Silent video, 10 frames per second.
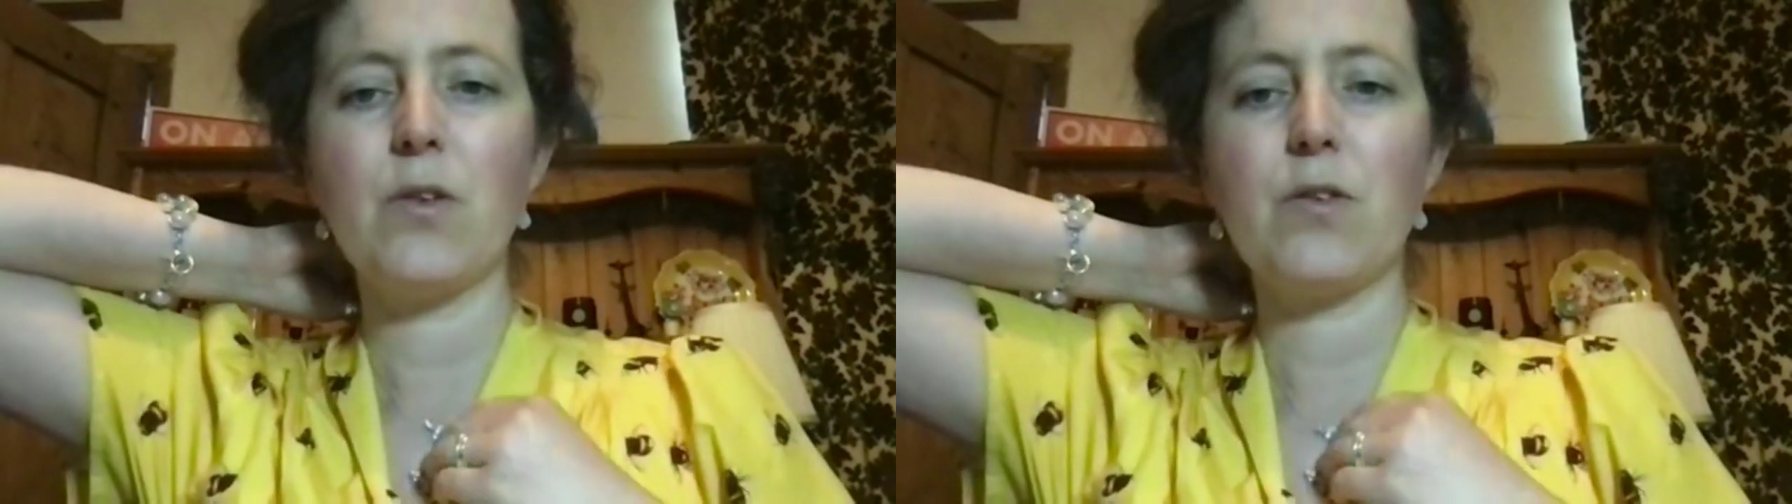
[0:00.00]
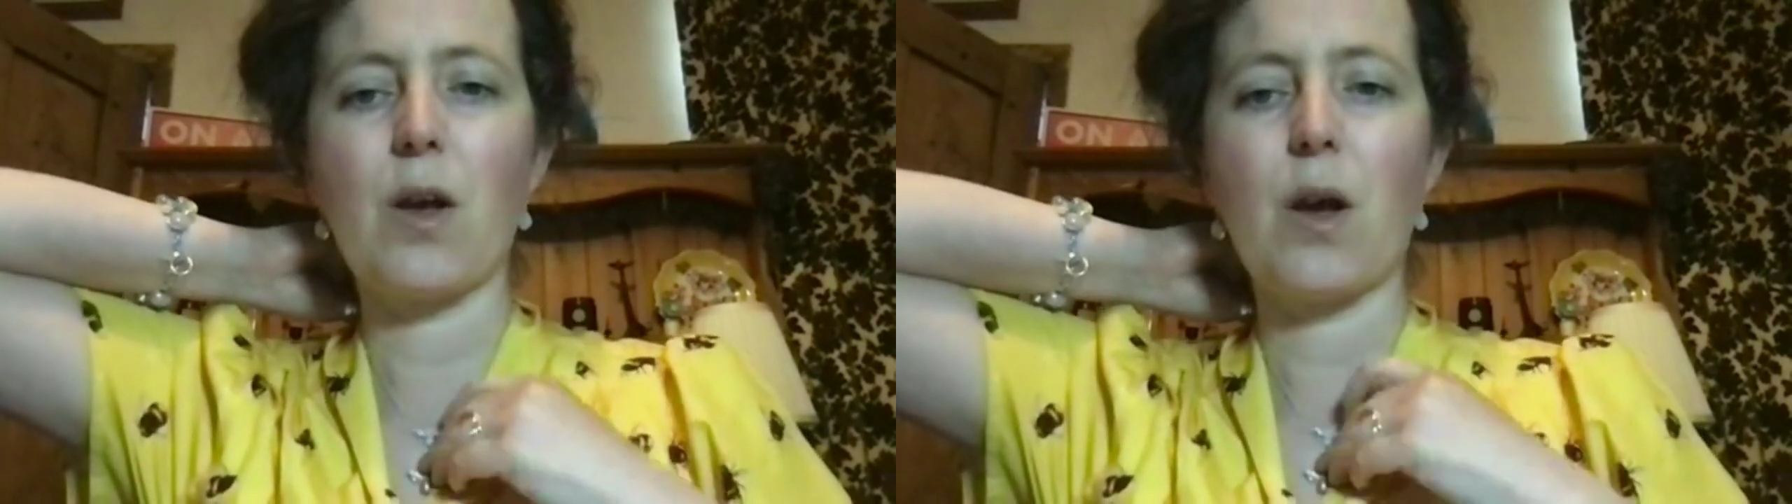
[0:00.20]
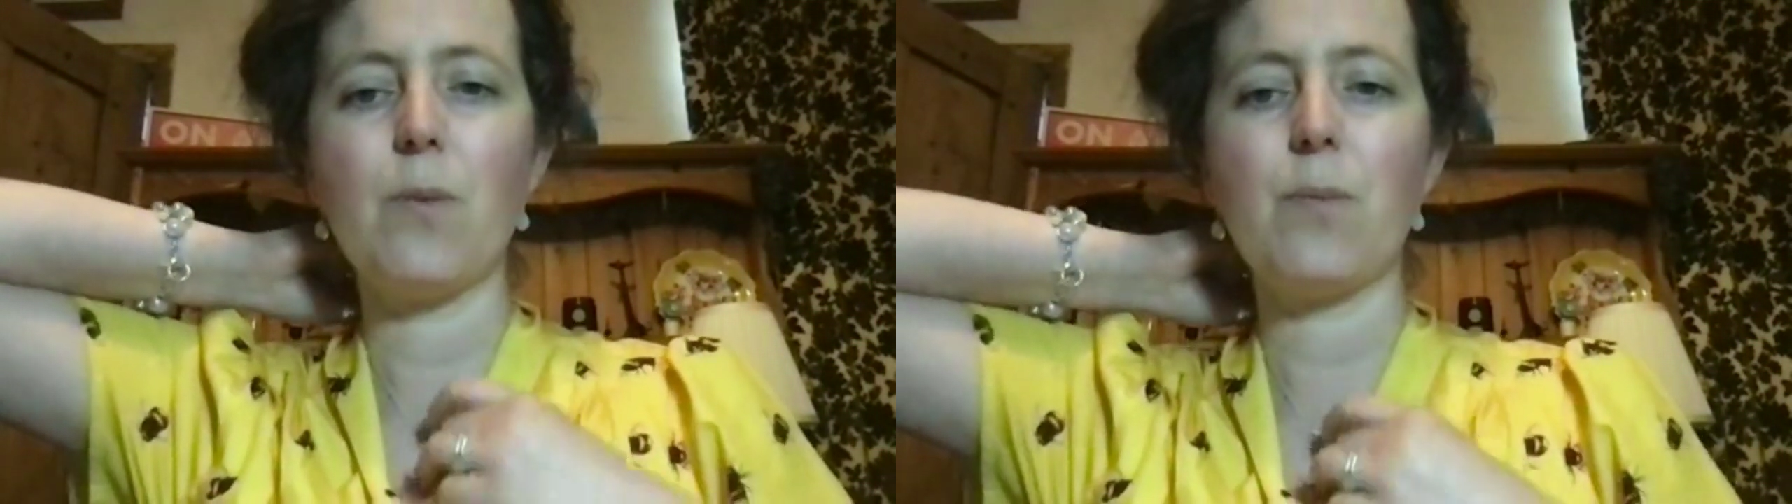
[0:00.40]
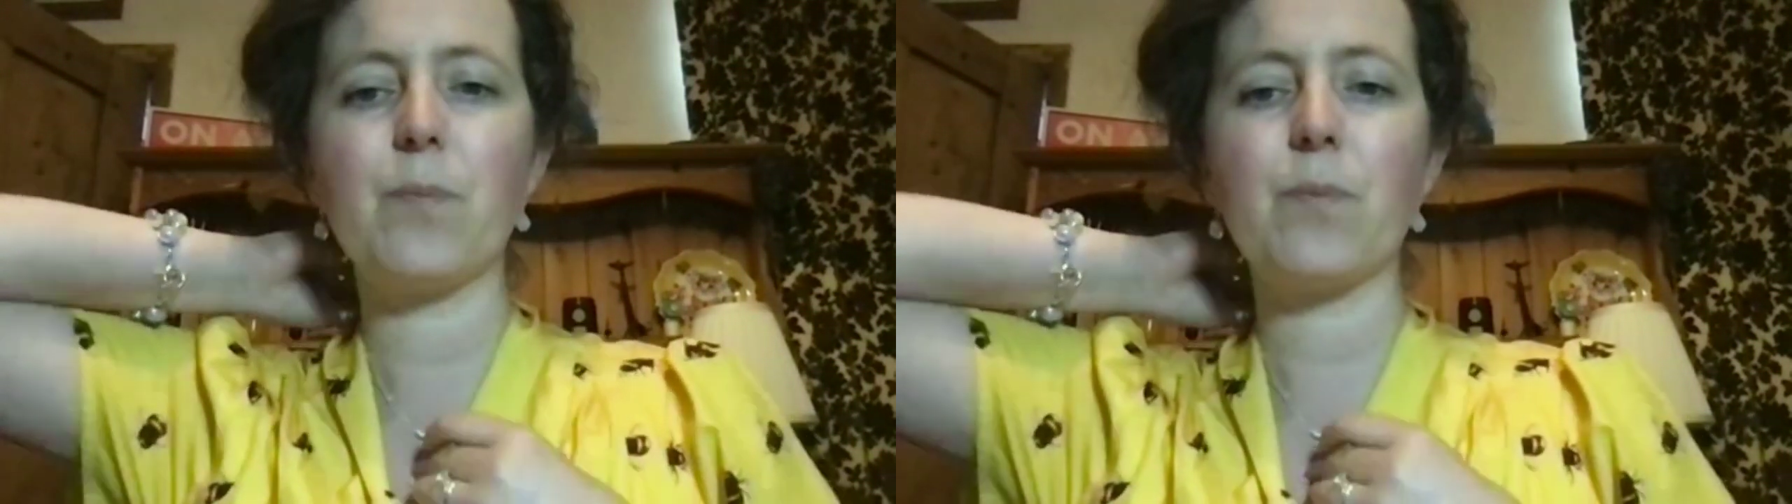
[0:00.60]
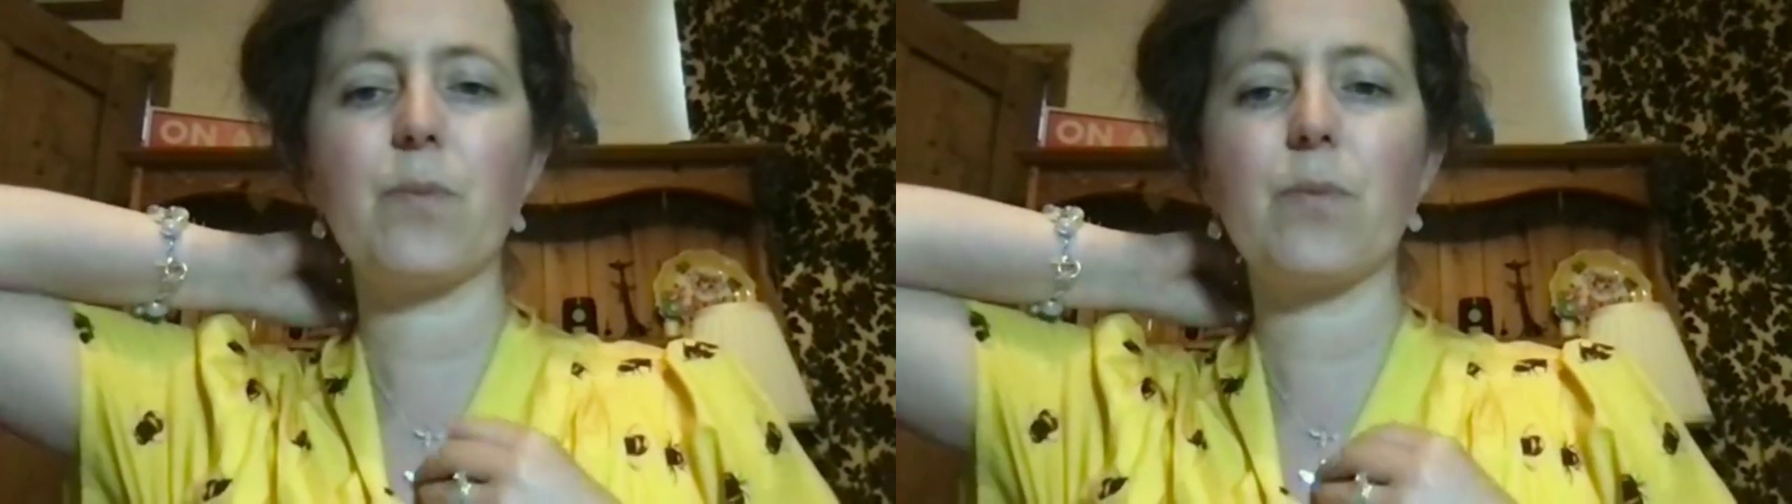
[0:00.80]
So
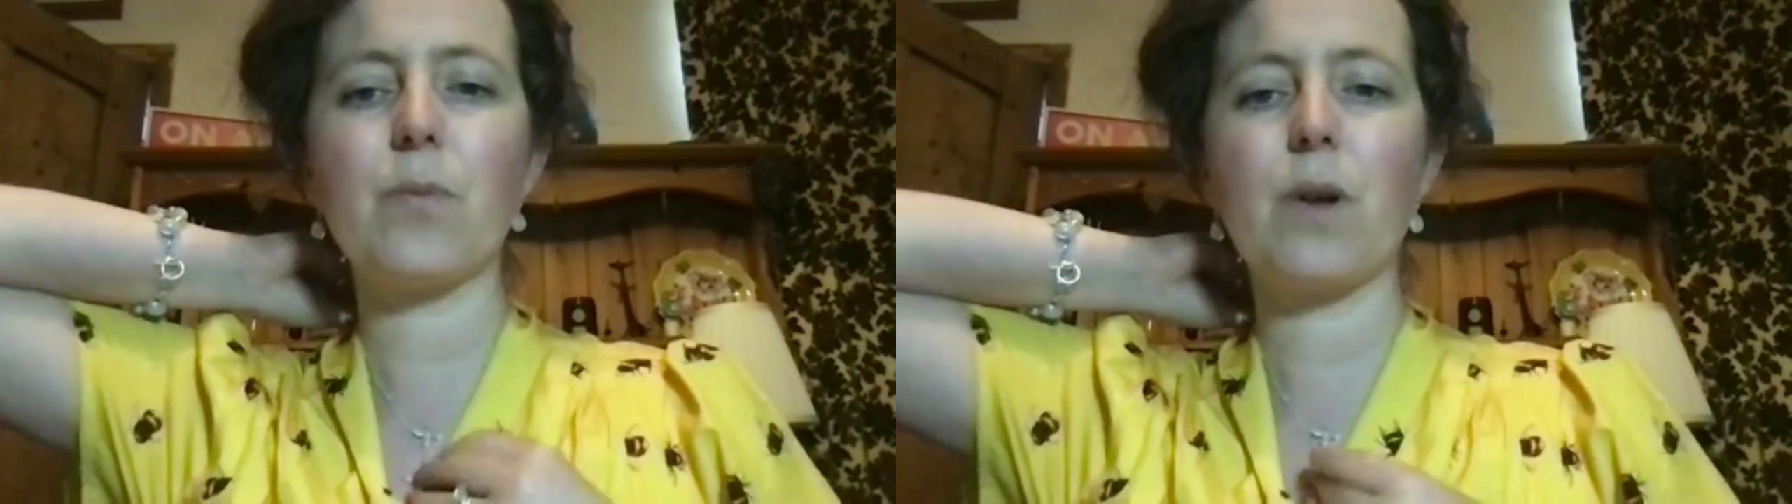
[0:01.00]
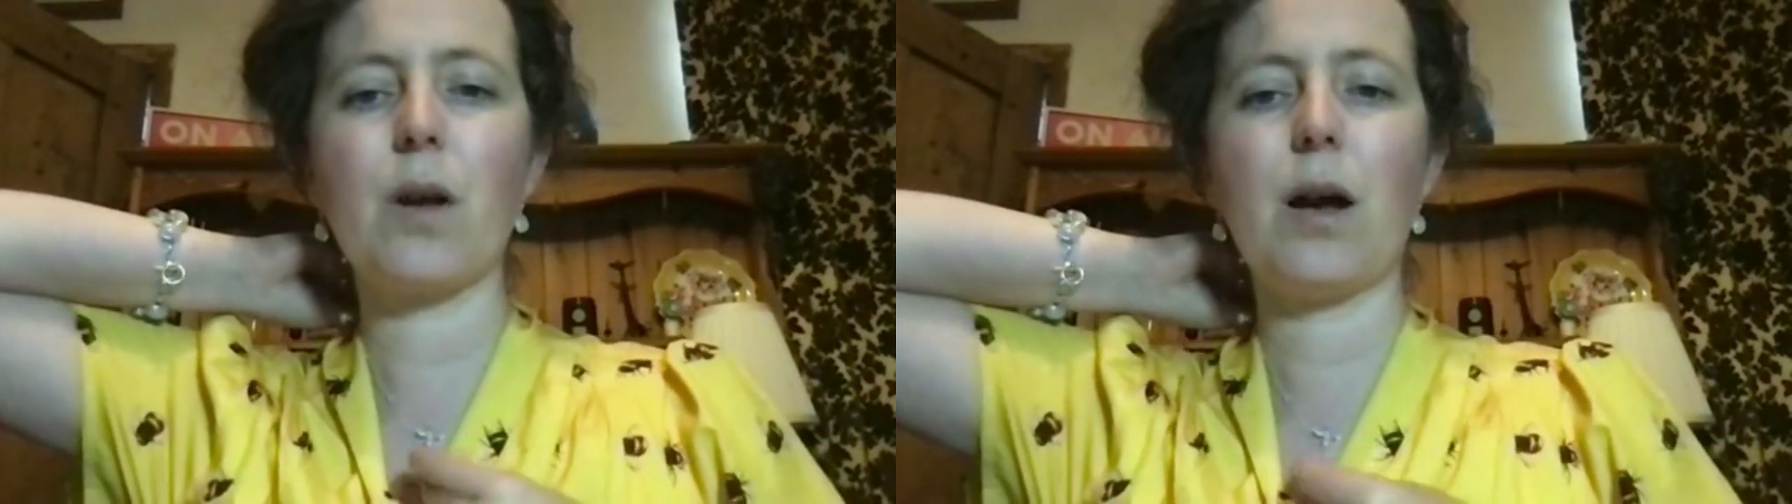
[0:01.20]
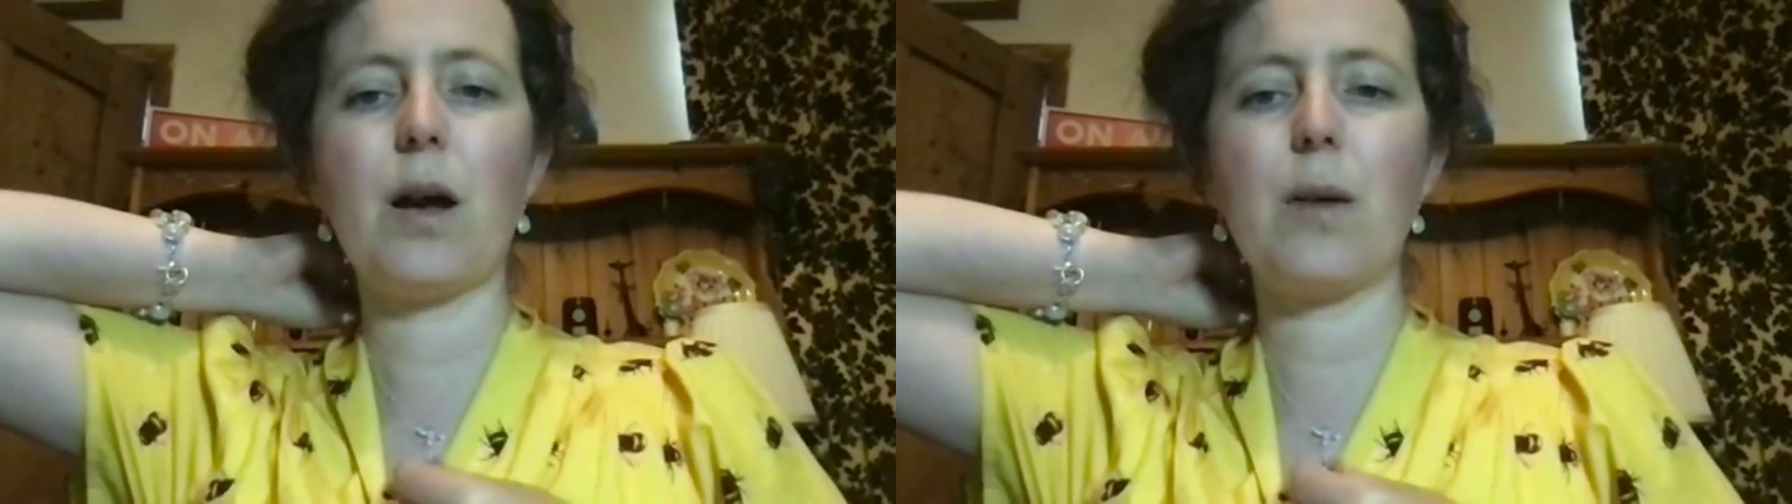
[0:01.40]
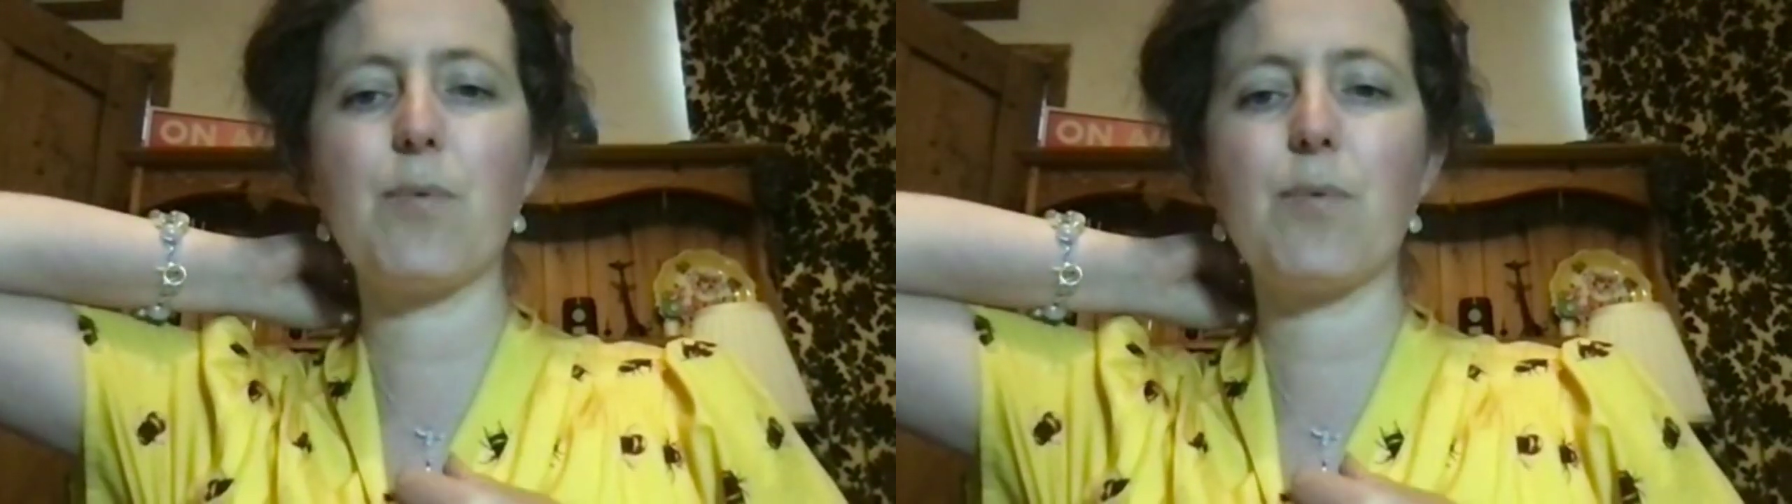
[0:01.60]
I